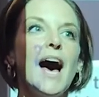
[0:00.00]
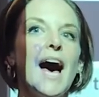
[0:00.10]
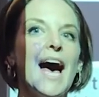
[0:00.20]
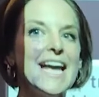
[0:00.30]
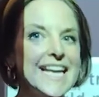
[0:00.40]

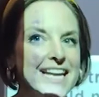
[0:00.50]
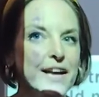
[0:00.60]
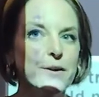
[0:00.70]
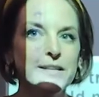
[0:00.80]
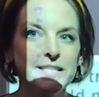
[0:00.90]
I can
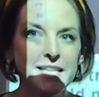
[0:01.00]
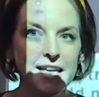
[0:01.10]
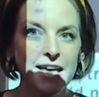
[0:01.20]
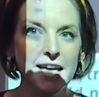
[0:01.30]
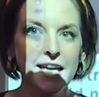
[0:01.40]

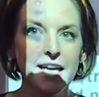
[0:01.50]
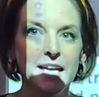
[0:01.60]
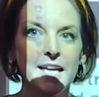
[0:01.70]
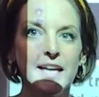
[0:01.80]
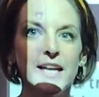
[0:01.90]
guarantee
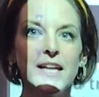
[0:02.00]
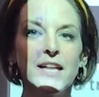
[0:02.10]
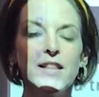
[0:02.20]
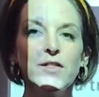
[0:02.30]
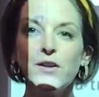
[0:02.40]

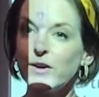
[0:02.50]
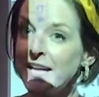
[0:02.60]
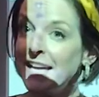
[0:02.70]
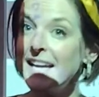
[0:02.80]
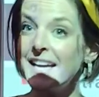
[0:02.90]
their
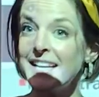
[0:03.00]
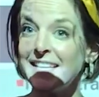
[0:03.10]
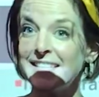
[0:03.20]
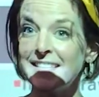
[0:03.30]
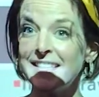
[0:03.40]

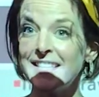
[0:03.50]
kids